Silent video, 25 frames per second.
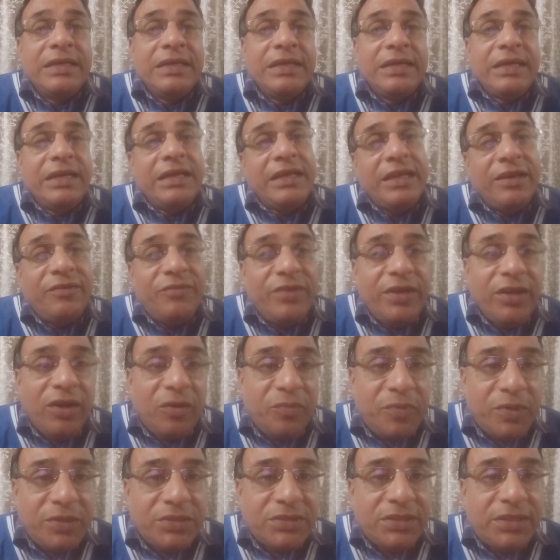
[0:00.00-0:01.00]
in every
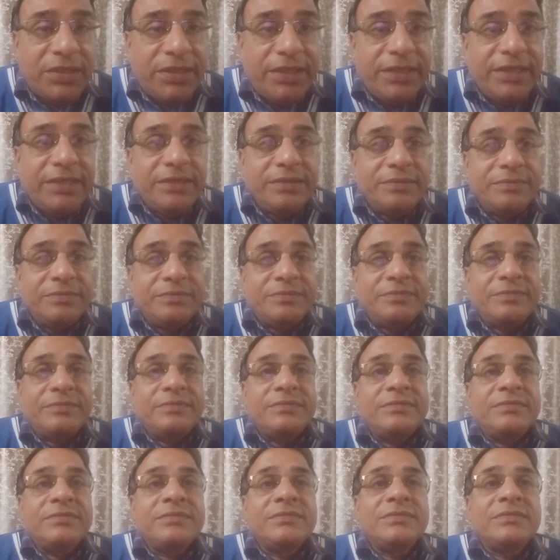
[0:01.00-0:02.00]
opportunity.
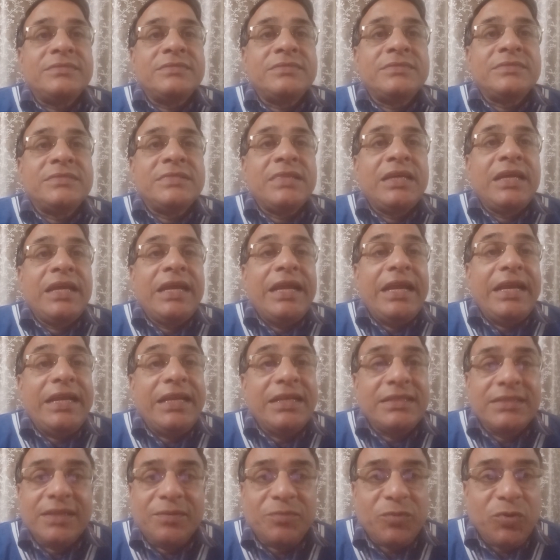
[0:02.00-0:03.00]
It
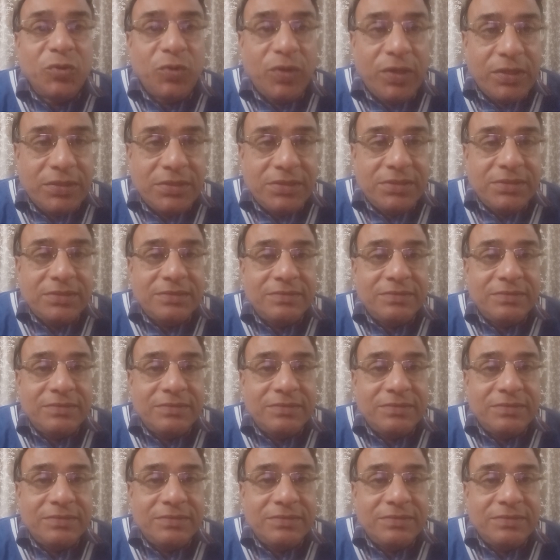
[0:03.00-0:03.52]
is up to us